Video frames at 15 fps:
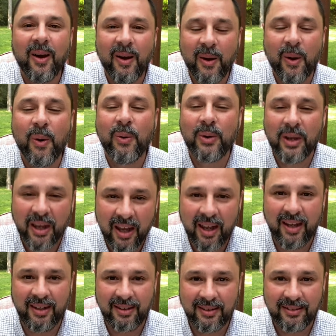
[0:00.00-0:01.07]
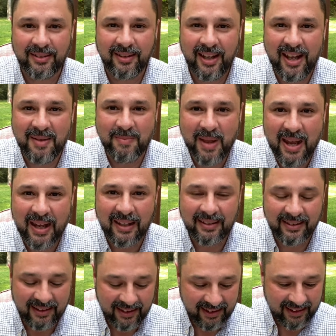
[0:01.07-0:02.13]
okay. Amen.
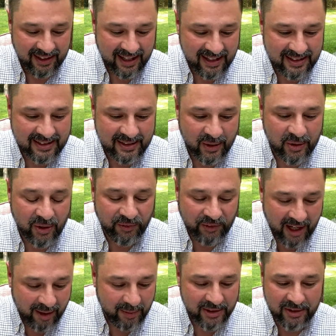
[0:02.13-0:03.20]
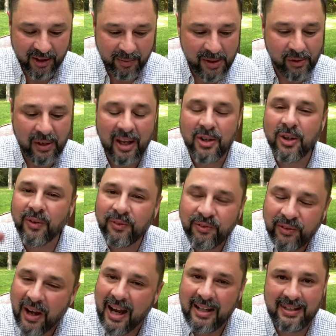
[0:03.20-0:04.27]
And so your family's going to be okay. Your
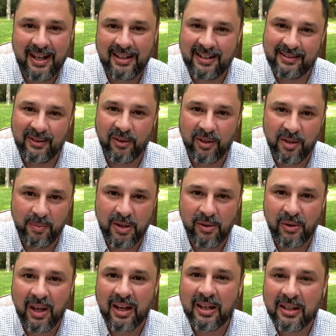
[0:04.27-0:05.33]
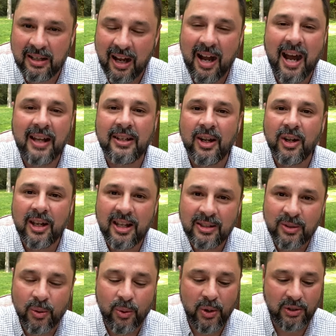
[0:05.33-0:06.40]
finances are going to be okay. God is
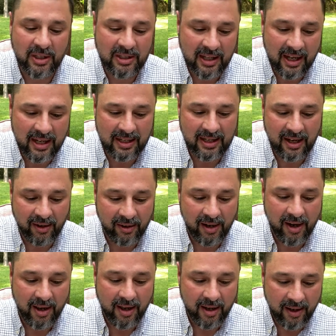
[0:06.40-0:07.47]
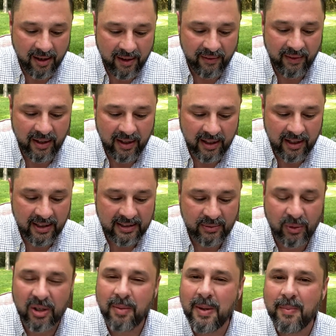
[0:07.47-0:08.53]
going to take care of us.
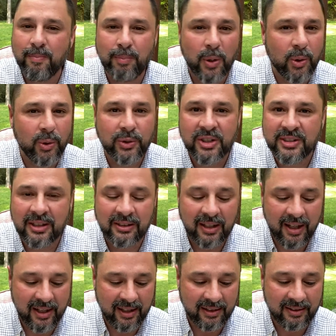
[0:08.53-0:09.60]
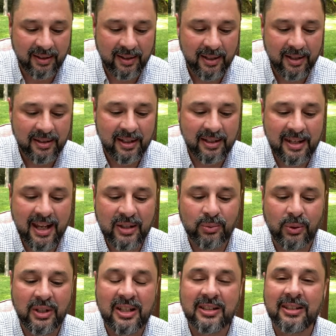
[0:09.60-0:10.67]
We're going to be bold as a lion. The next
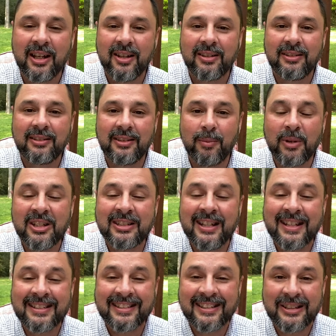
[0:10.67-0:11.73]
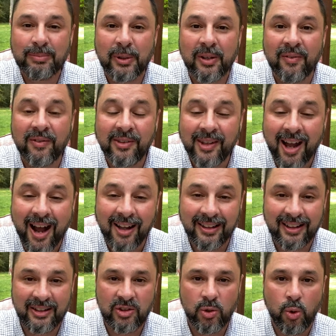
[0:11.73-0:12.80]
one is number six, the spirit of
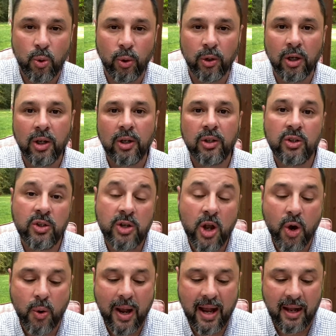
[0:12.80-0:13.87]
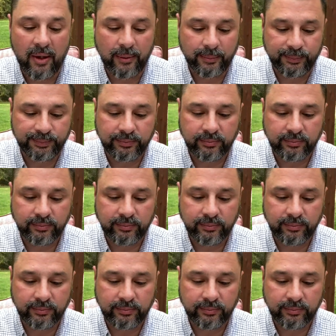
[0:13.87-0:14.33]
knowledge or know-how.